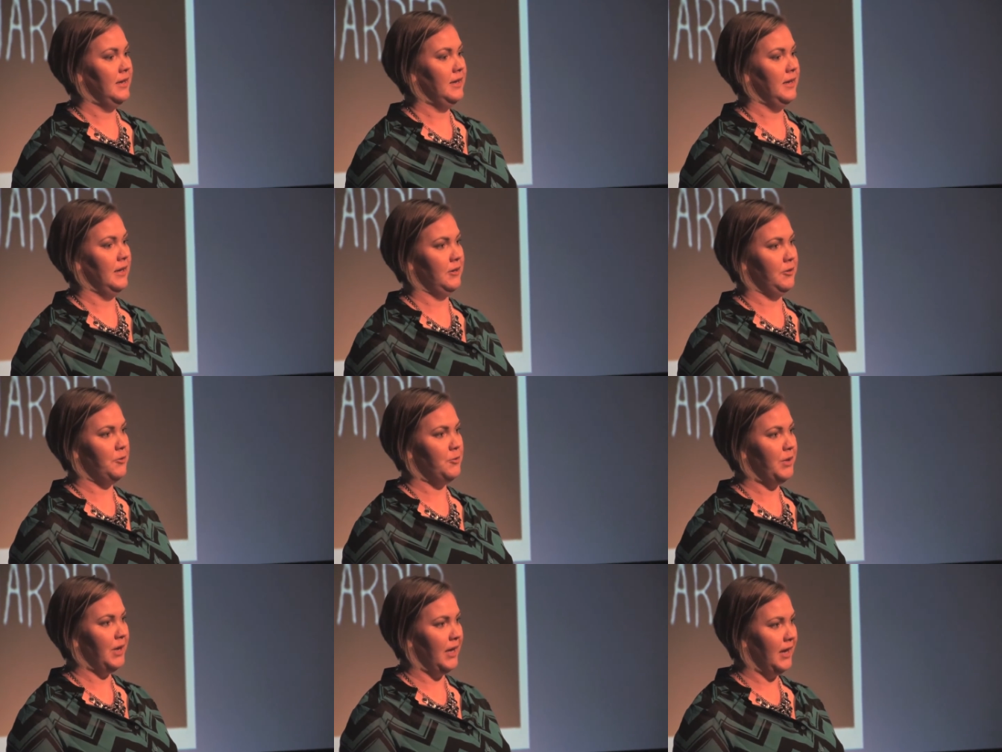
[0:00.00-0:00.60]
And
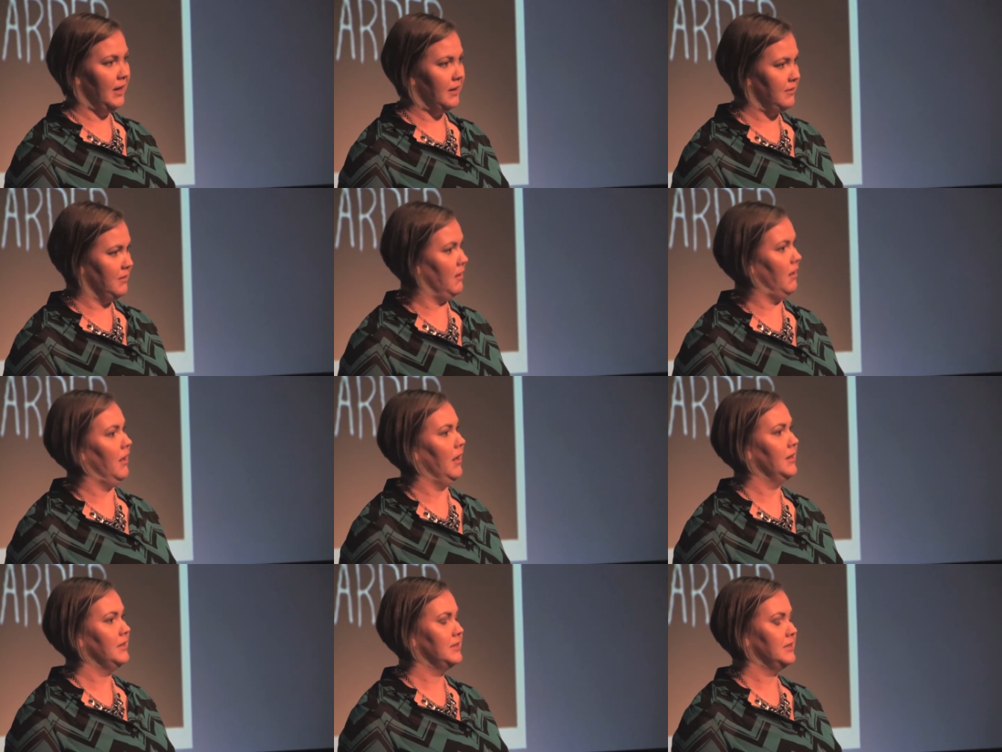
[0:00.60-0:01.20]
you
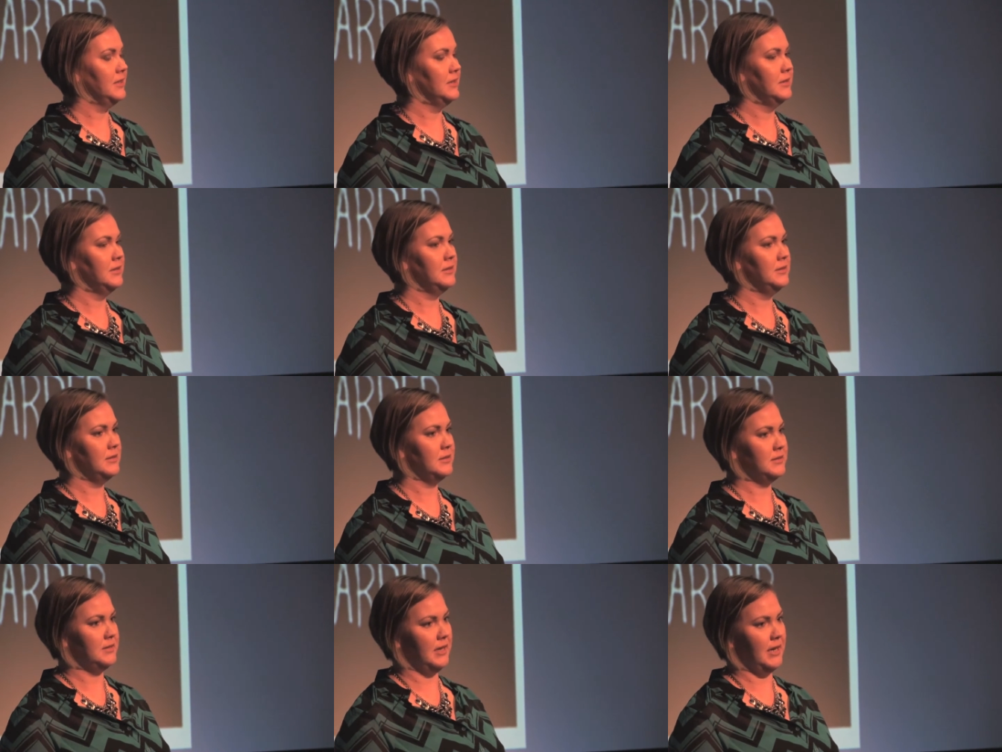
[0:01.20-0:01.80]
cannot
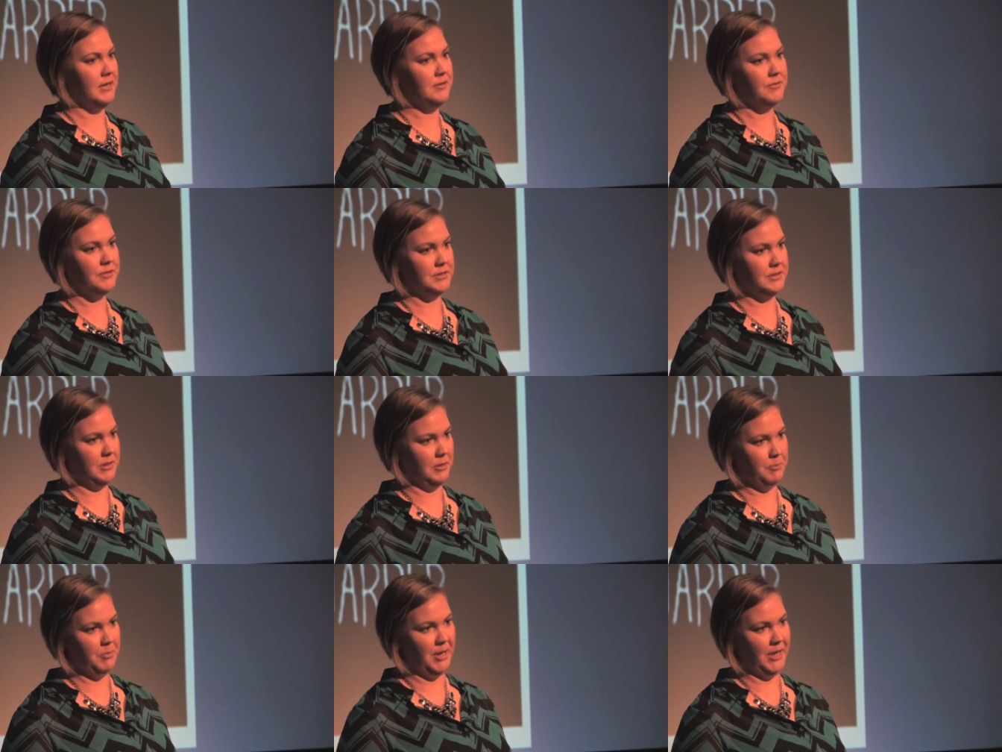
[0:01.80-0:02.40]
decide for
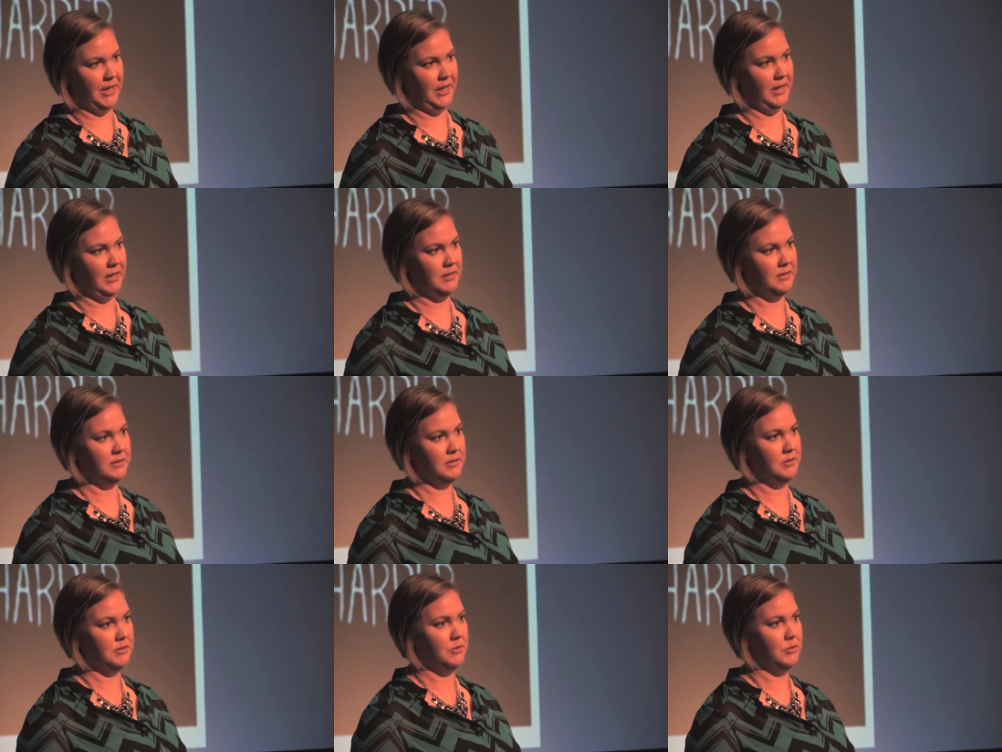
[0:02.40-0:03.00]
somebody
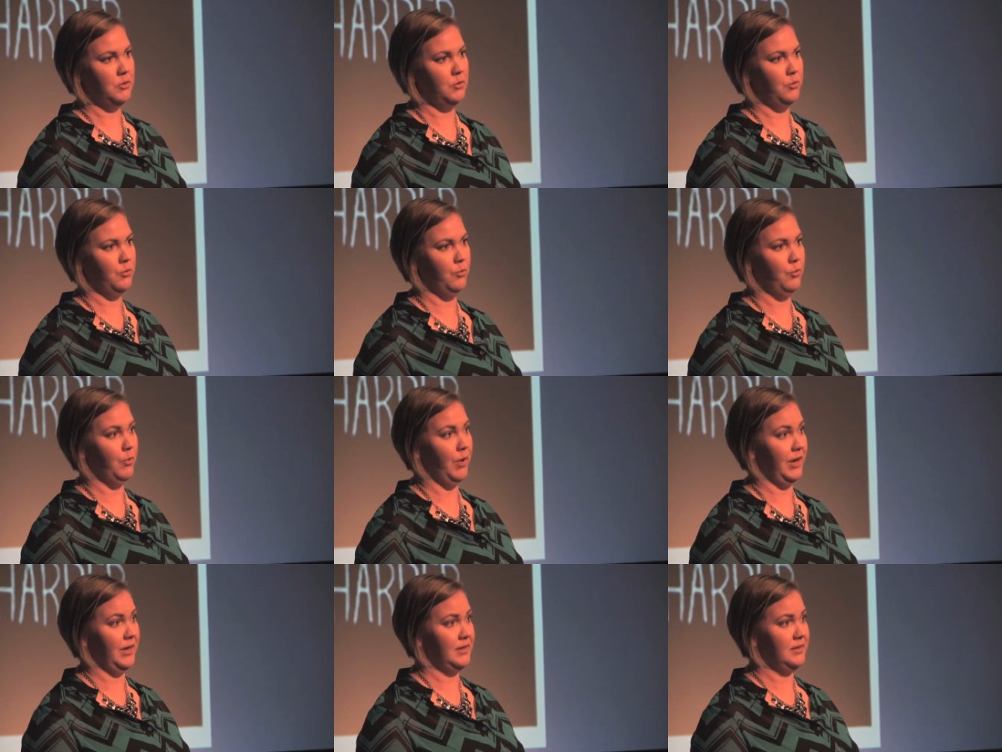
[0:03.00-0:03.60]

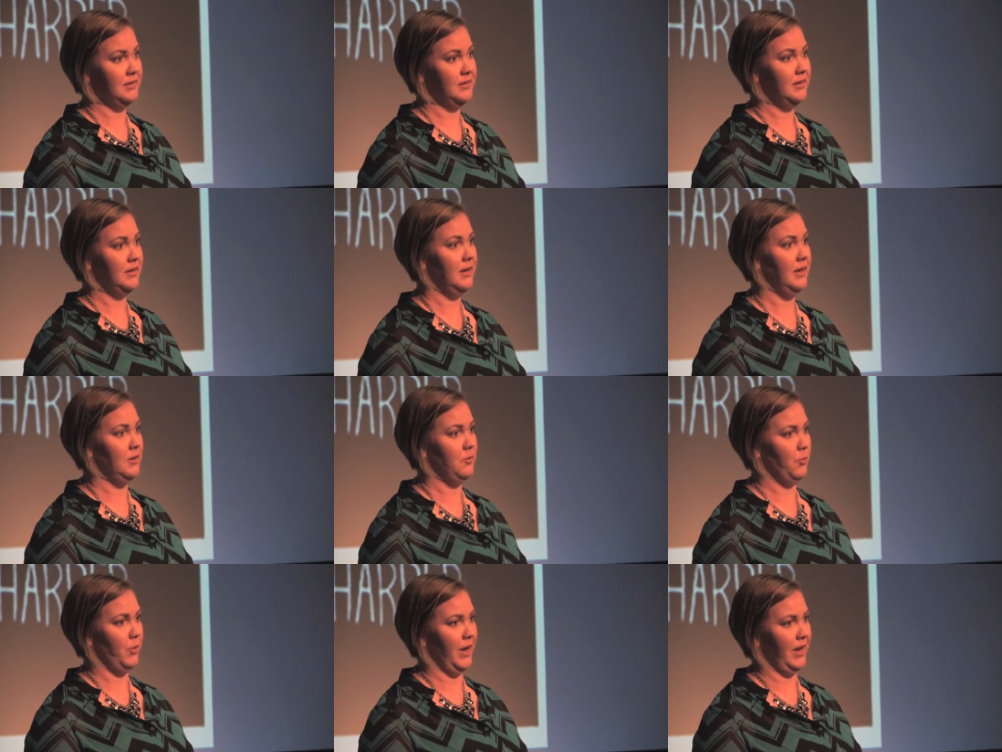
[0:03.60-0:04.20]
what
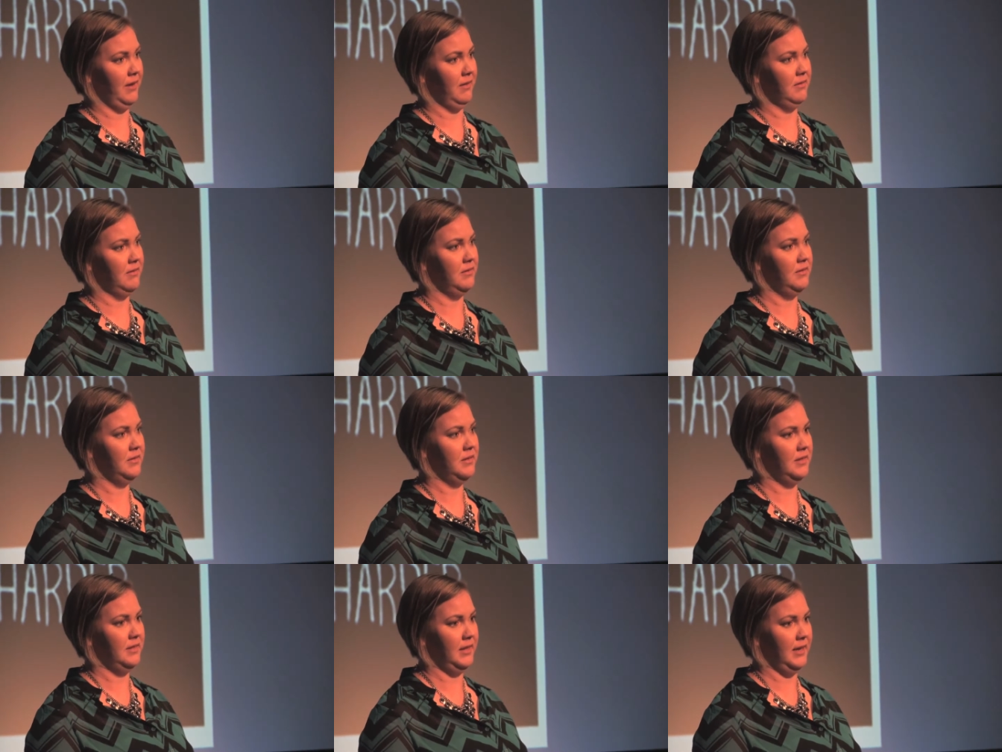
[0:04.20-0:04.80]
and when
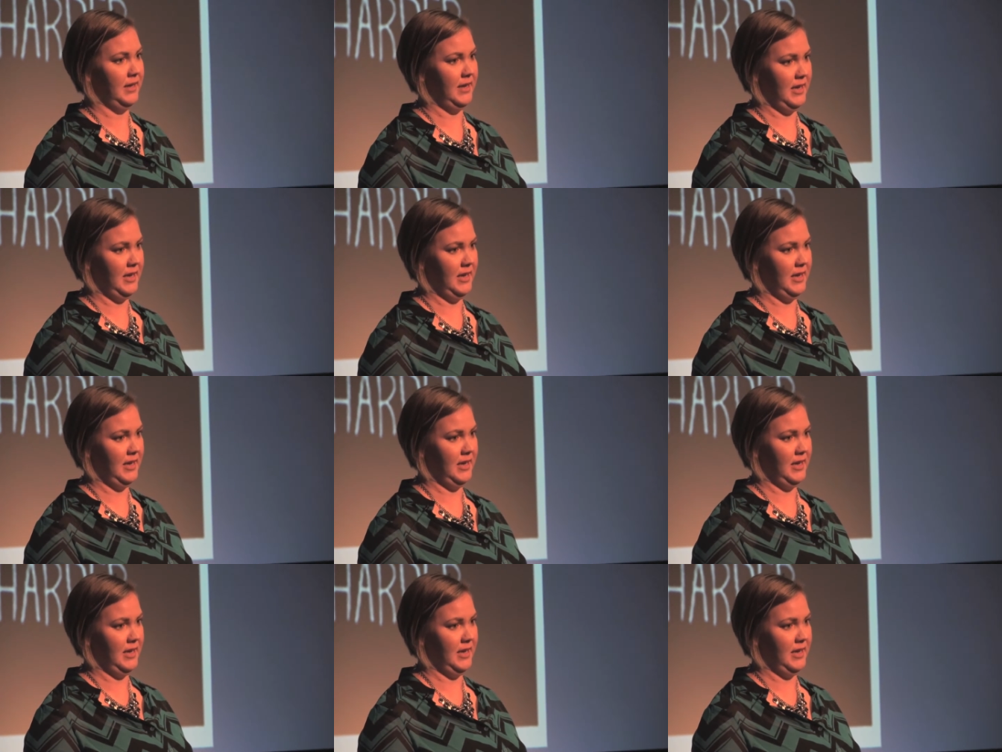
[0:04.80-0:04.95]
that